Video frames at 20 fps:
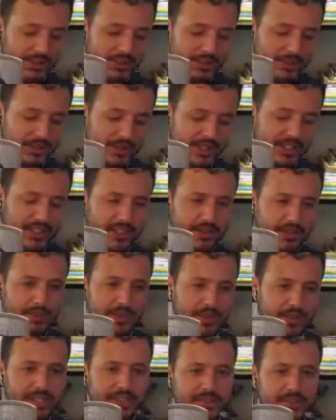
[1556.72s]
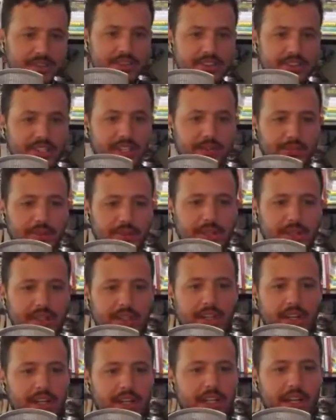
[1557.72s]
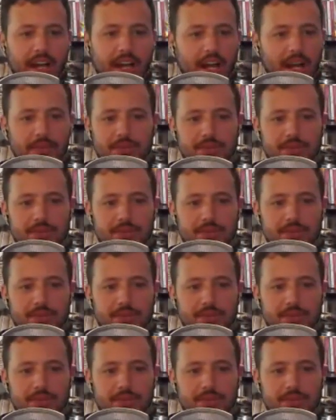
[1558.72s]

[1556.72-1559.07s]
Quick Kick Picks champion. Yeah,